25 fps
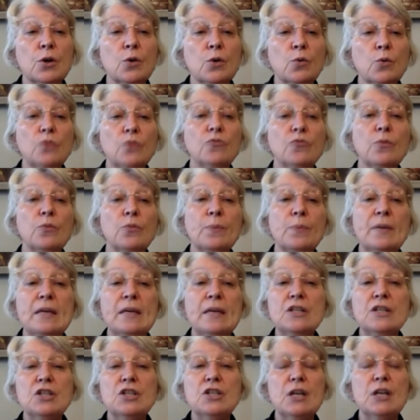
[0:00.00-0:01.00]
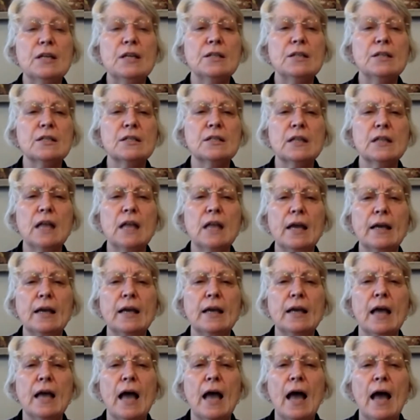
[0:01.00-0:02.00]
would repeat chants
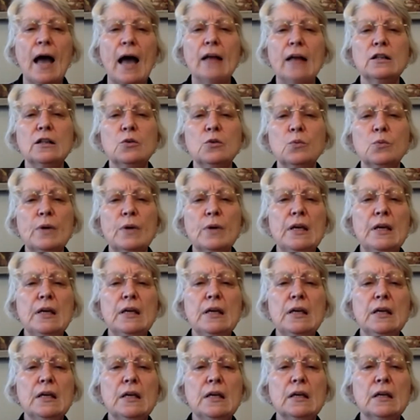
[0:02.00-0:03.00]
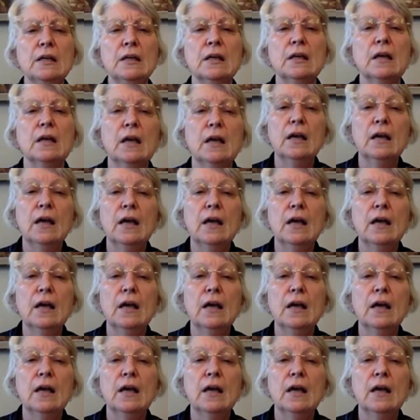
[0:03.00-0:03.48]
like "Halloween,